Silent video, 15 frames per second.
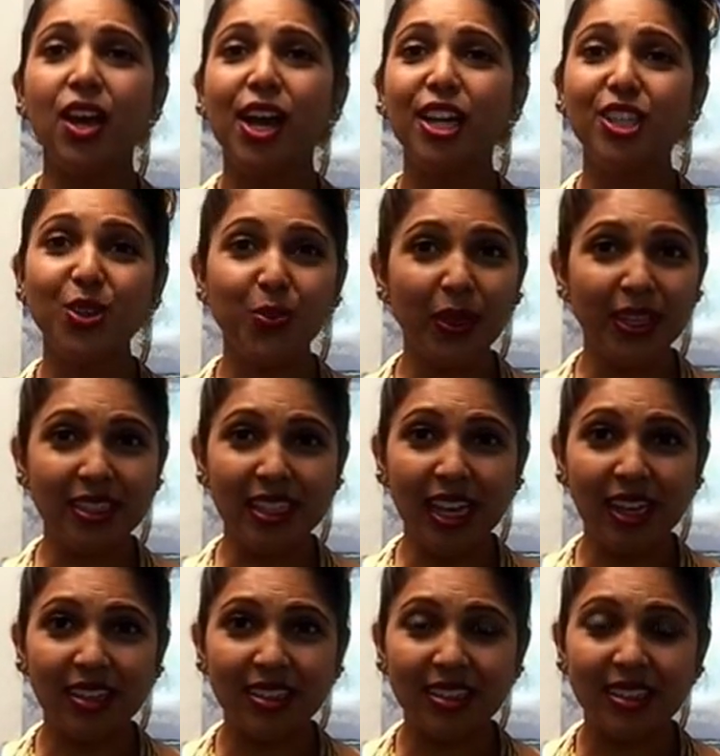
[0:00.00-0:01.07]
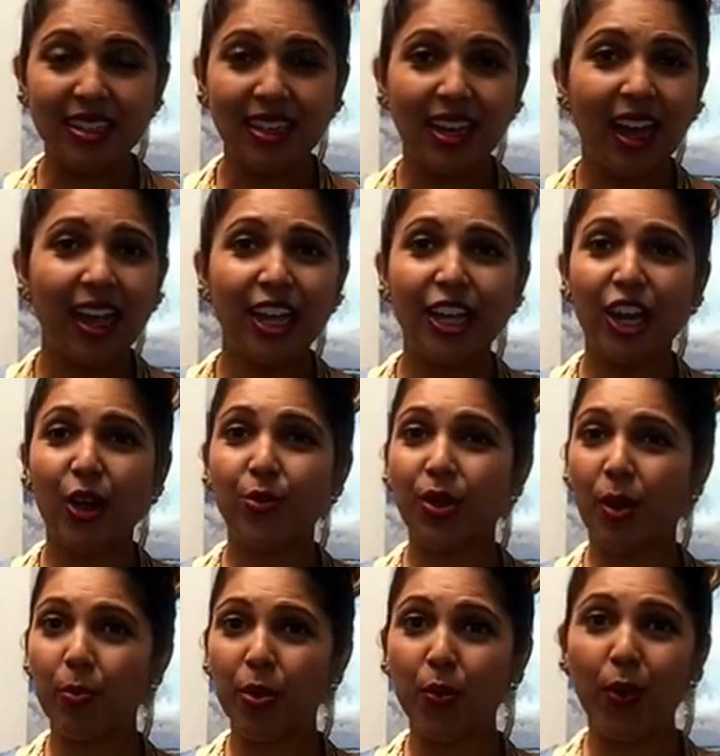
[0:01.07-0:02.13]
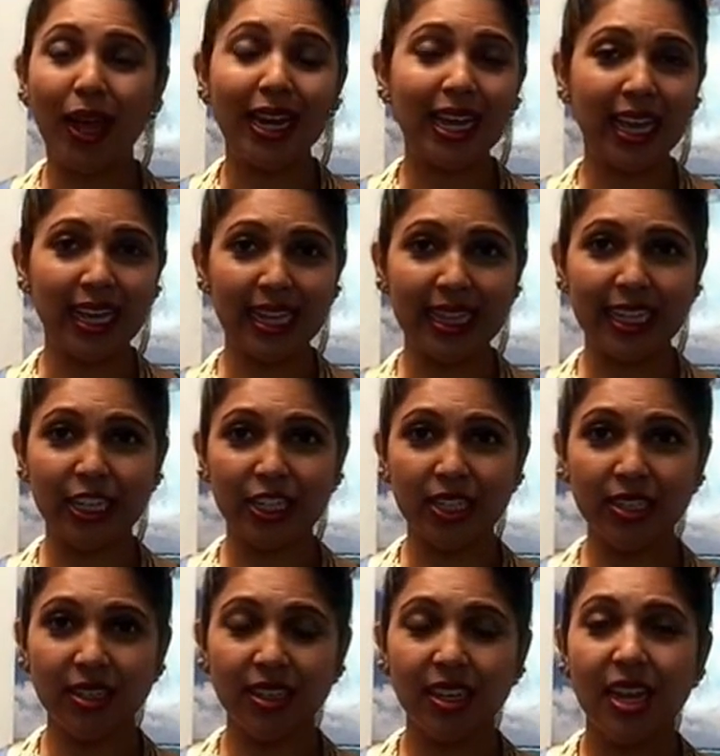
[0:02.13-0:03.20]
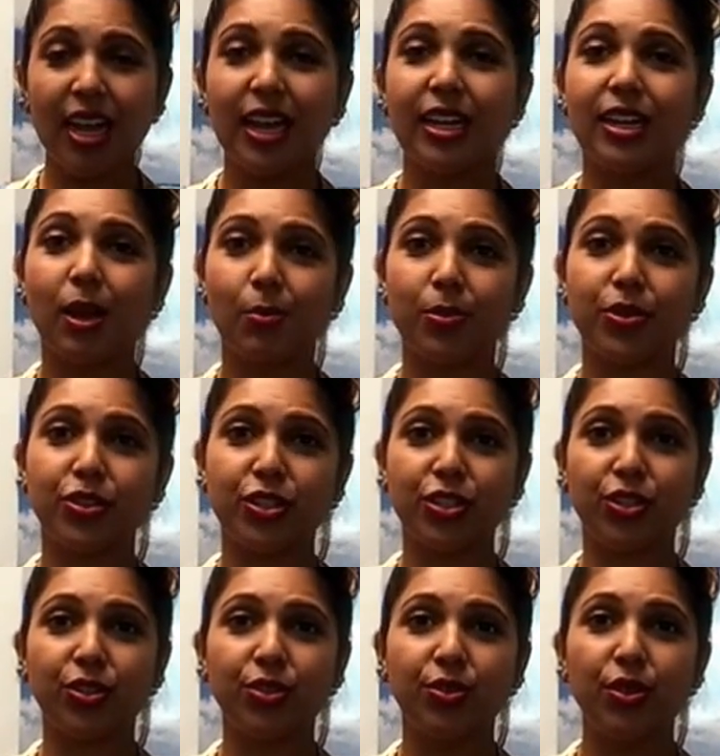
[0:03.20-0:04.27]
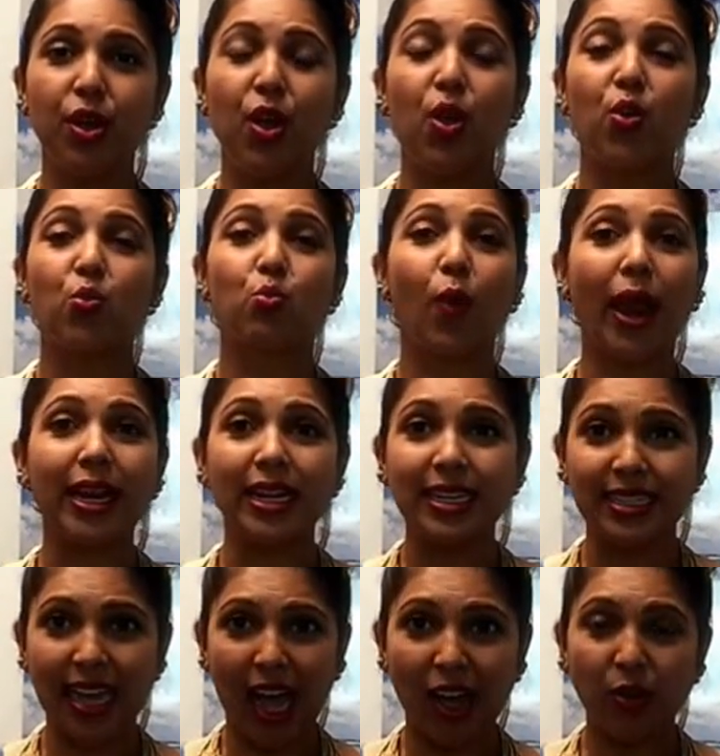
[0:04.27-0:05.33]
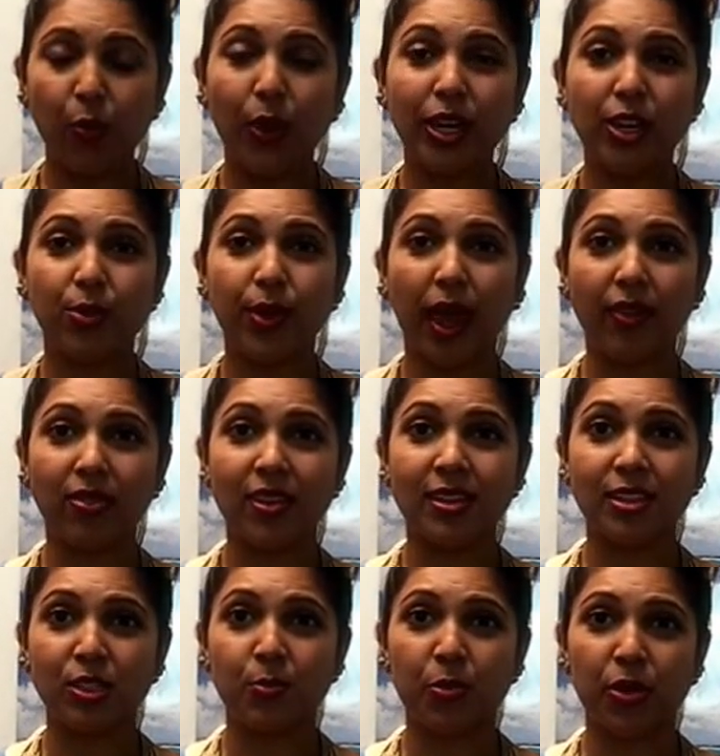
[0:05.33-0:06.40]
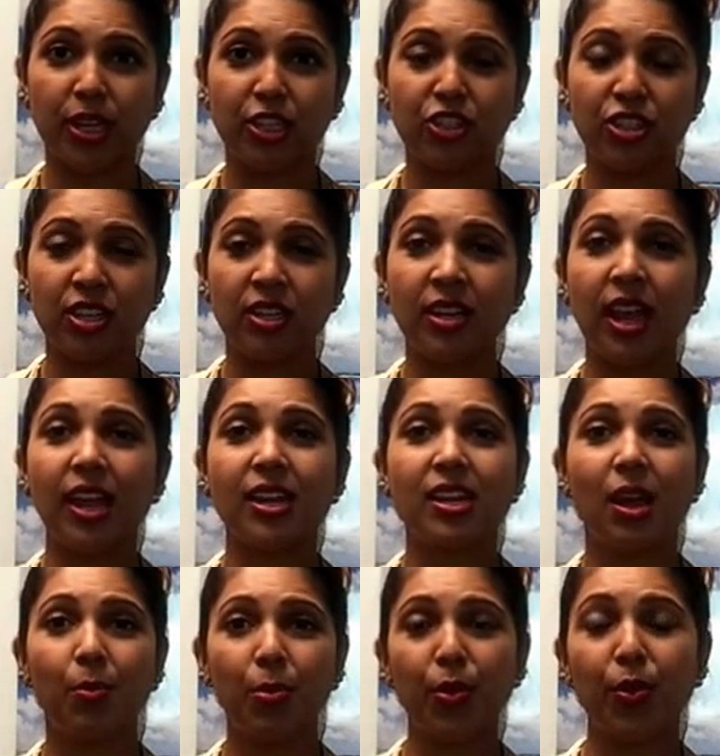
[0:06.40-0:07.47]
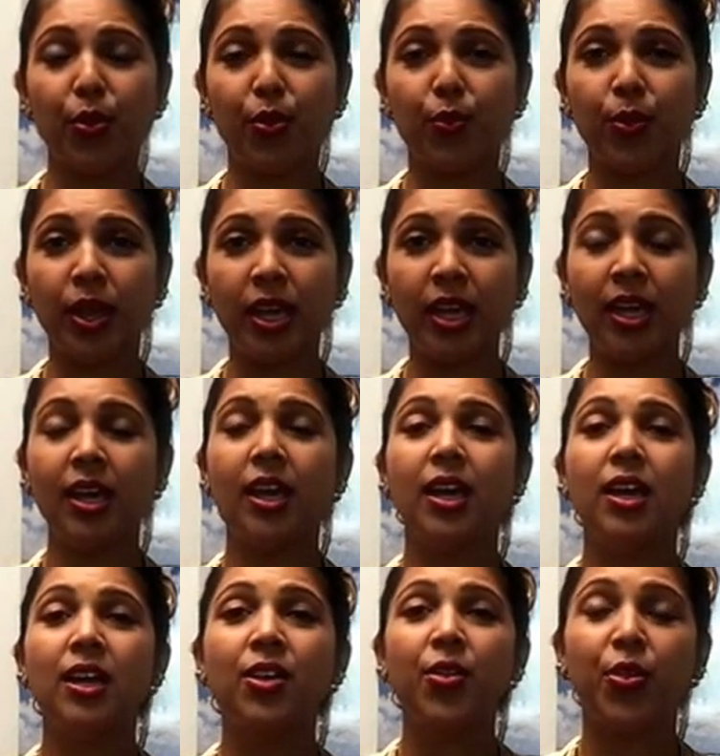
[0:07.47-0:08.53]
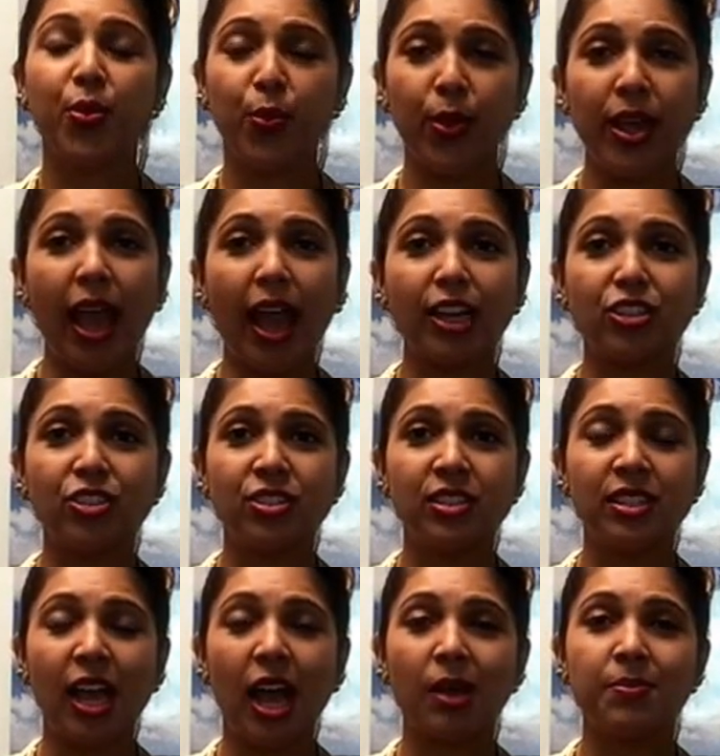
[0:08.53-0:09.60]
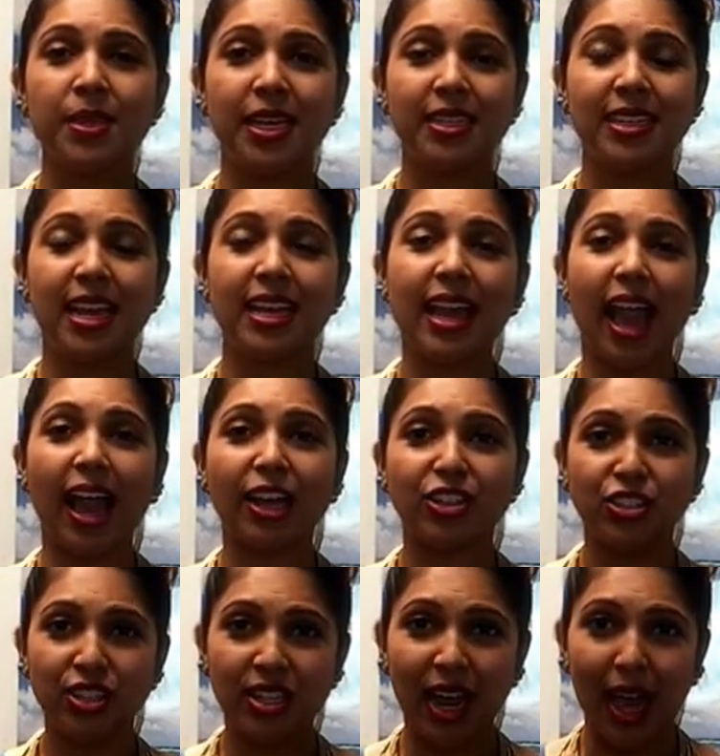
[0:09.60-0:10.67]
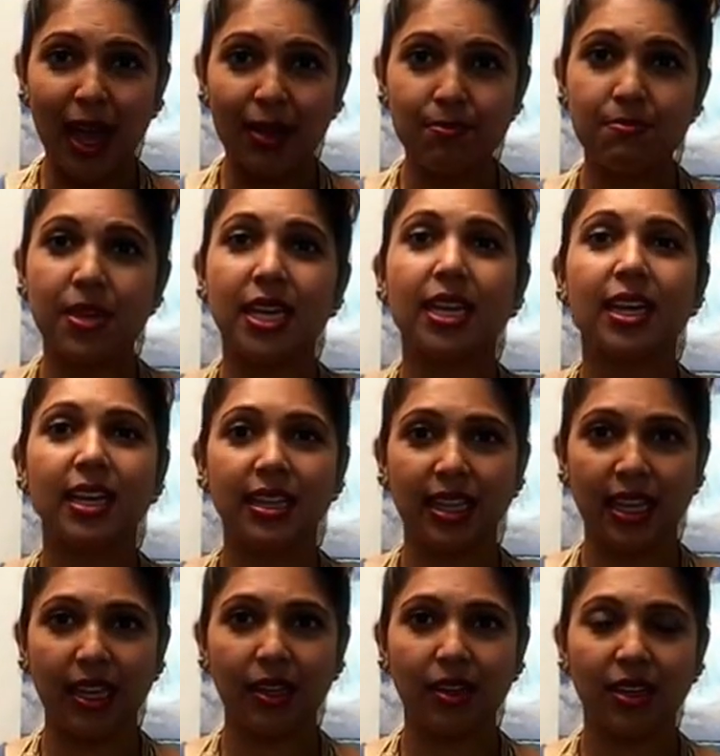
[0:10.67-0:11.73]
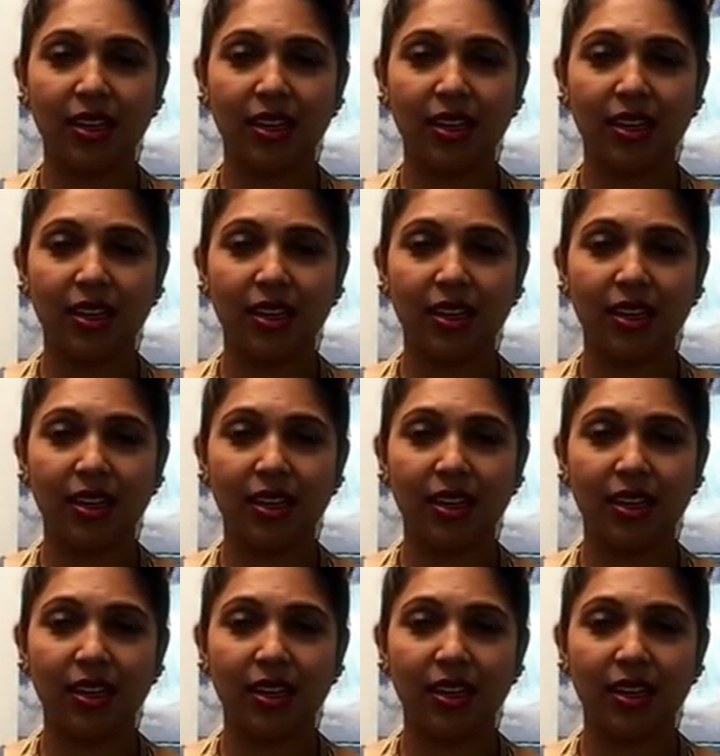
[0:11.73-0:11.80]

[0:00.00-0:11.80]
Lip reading: So that's it. Number 1, get clear. Number 2, write it down when you get the inspiration. And number 3 action steps and take action immediately.